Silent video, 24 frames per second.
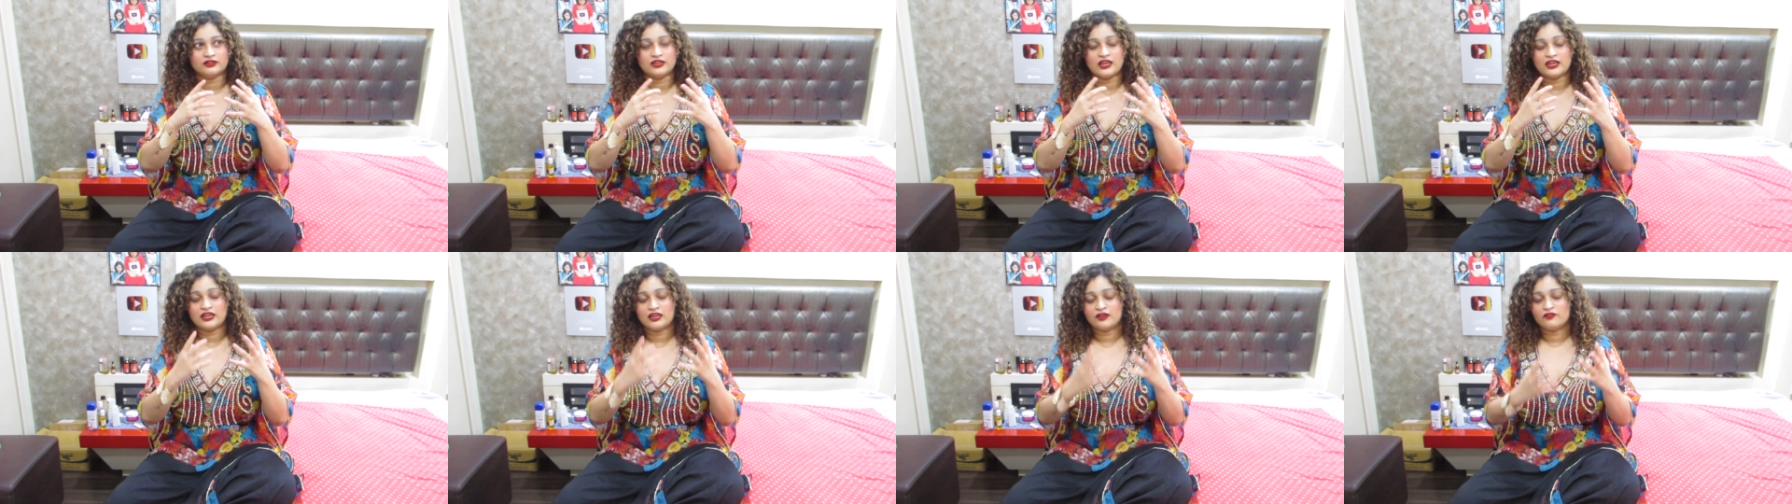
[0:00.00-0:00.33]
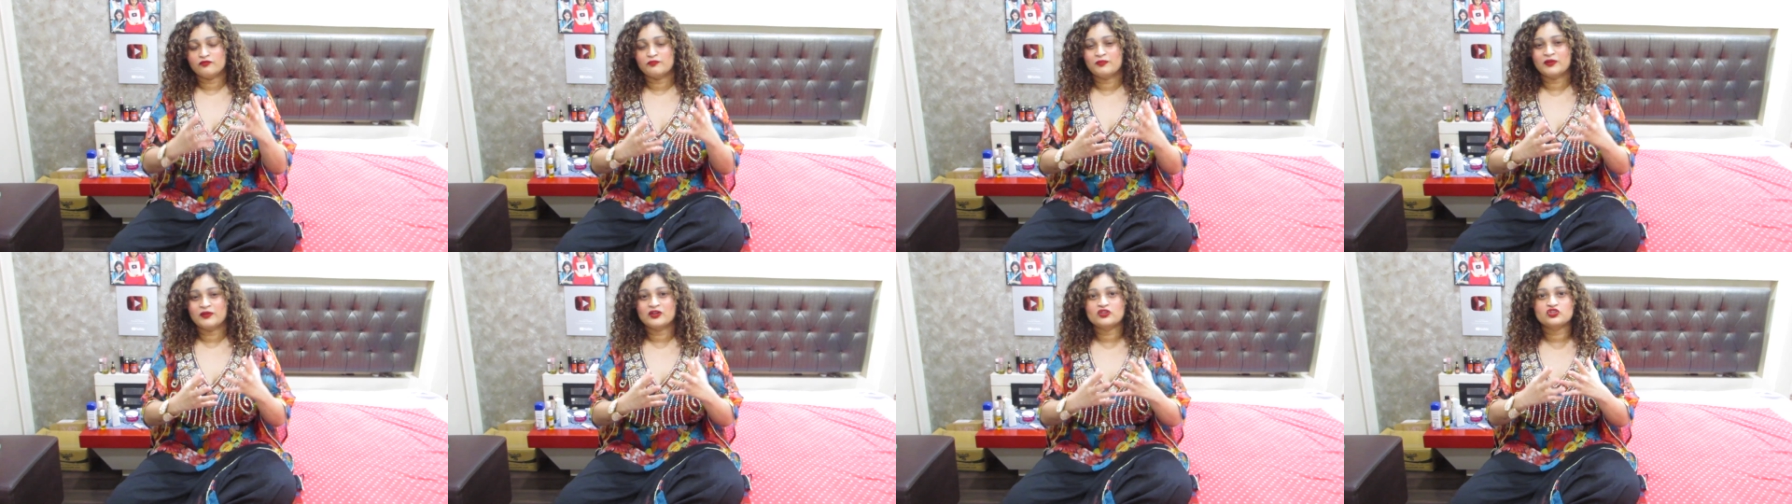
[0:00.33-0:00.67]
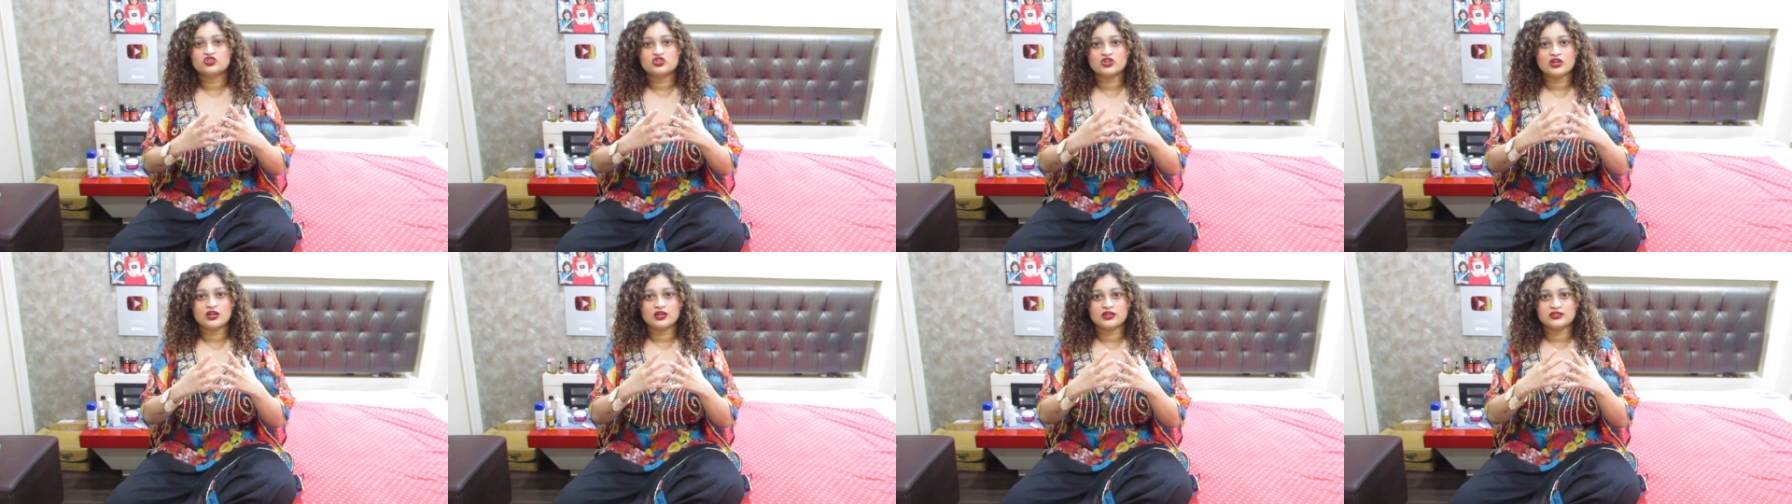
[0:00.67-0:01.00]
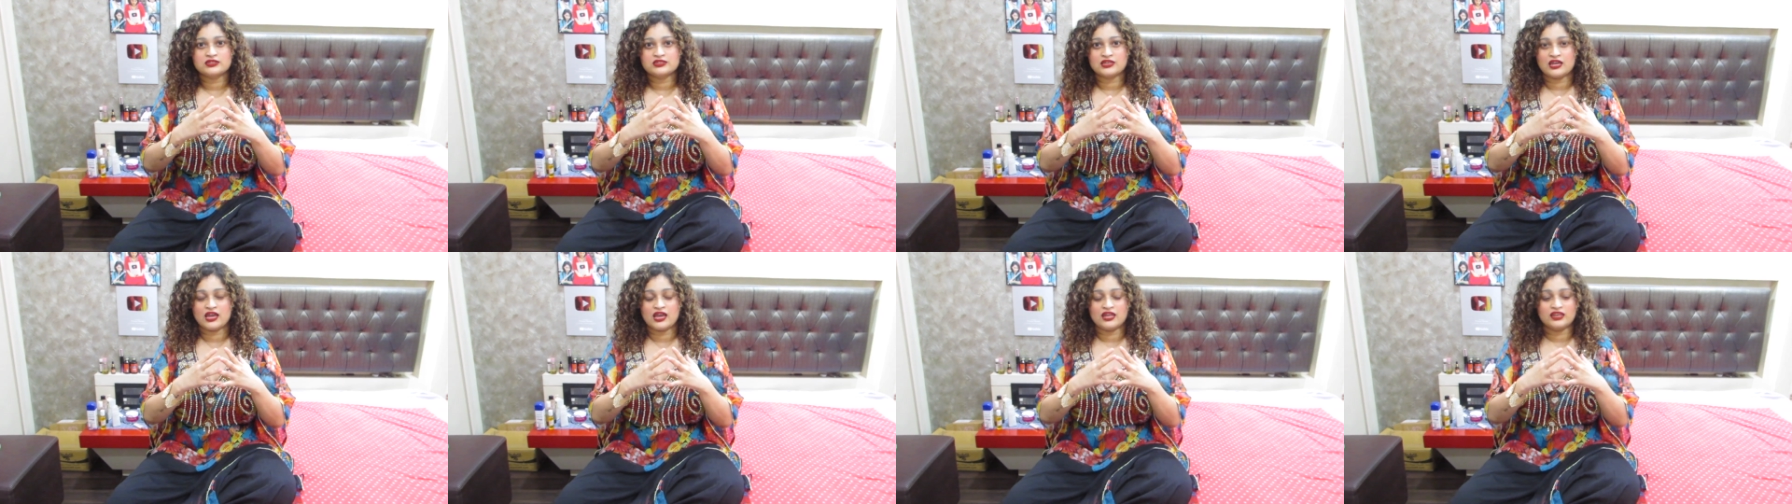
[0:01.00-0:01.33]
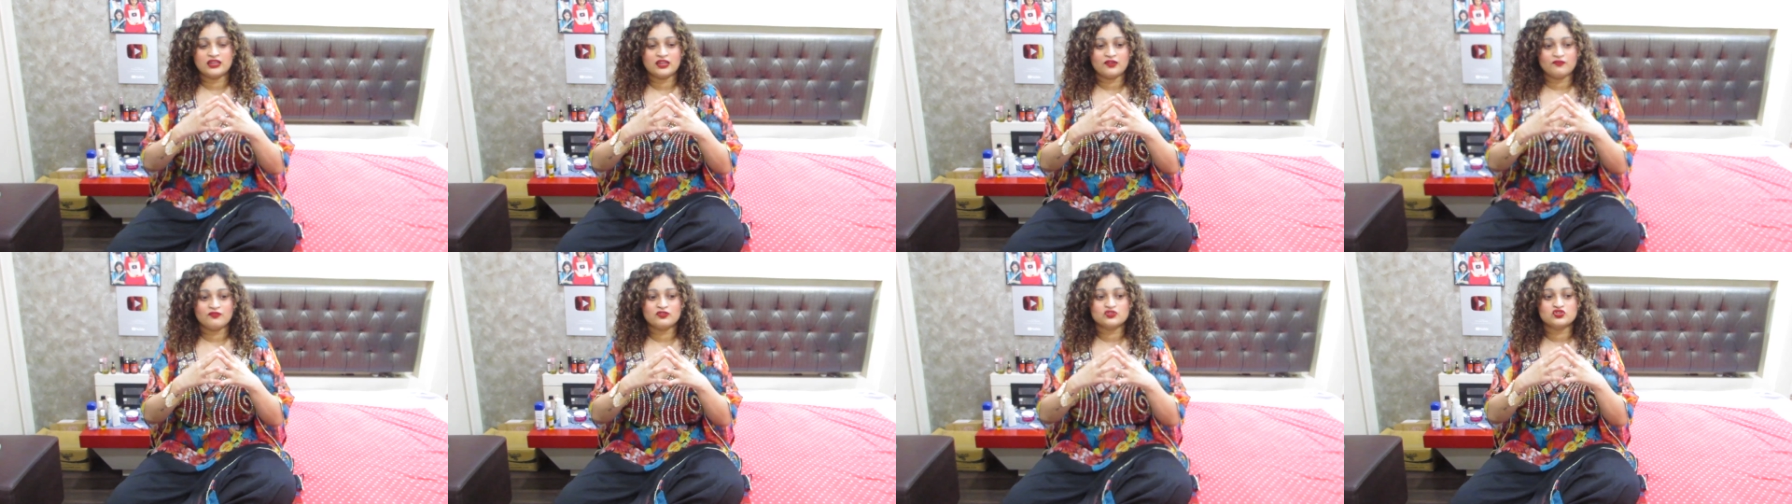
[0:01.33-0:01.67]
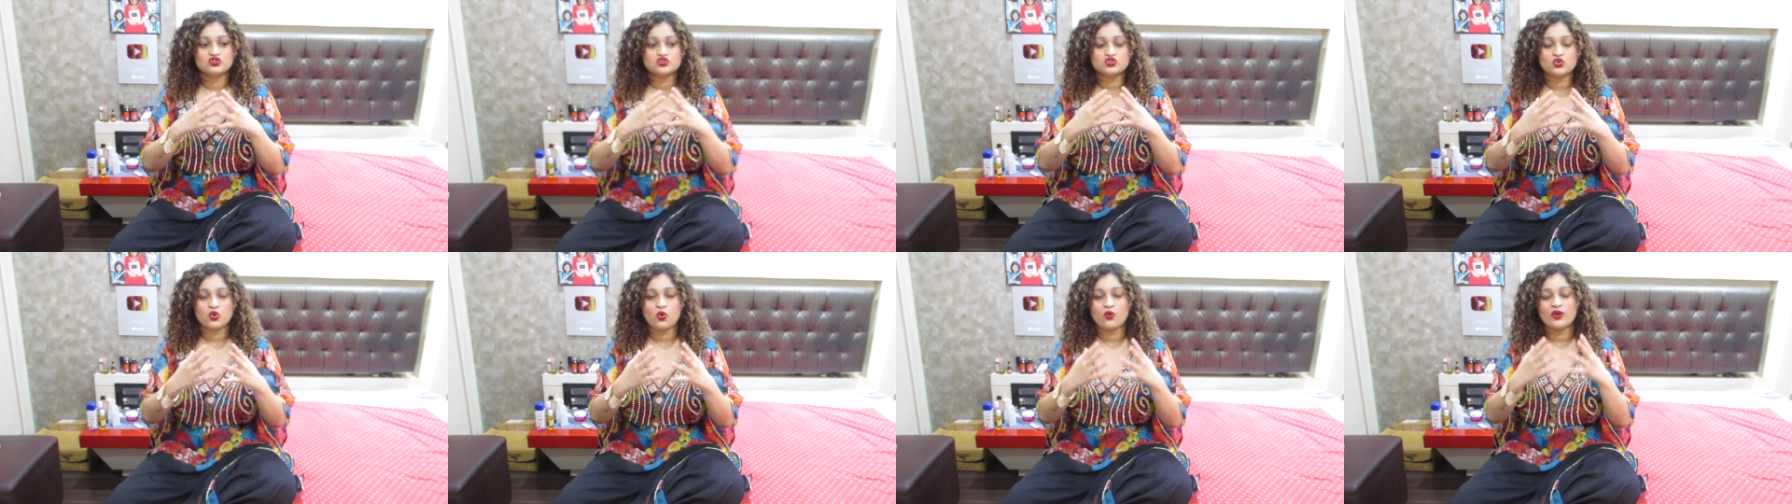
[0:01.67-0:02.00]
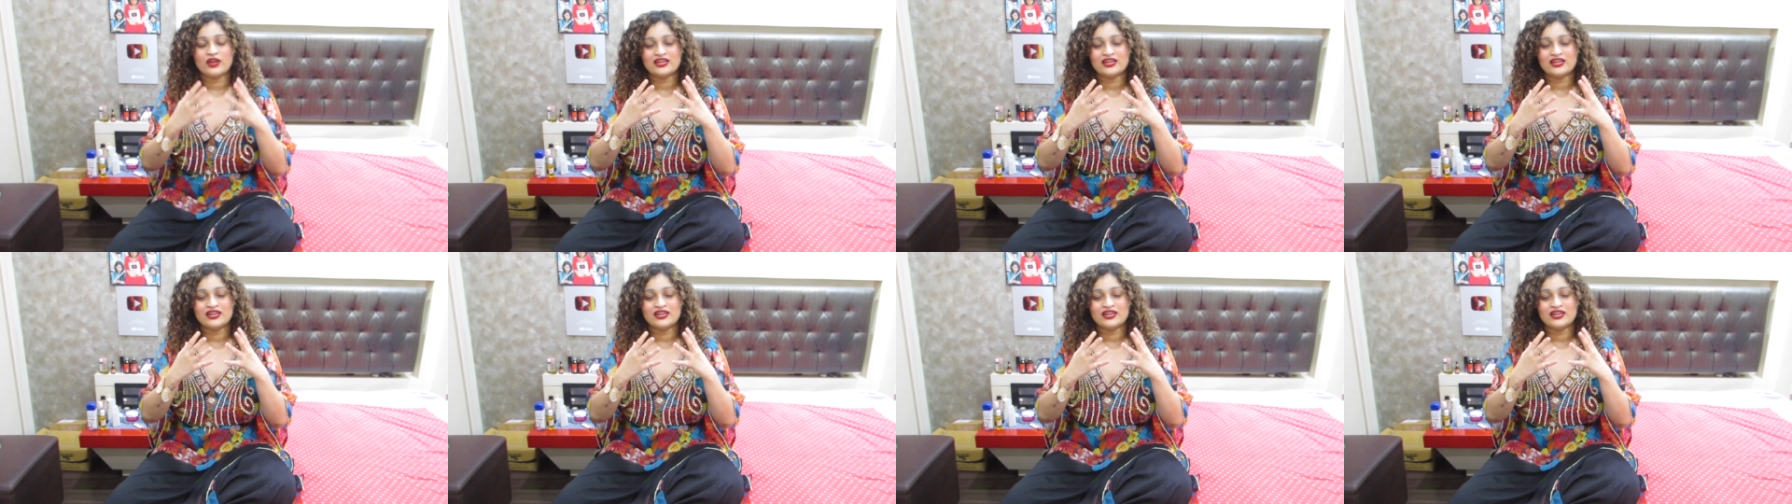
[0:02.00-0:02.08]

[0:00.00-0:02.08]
taking pictures and they were so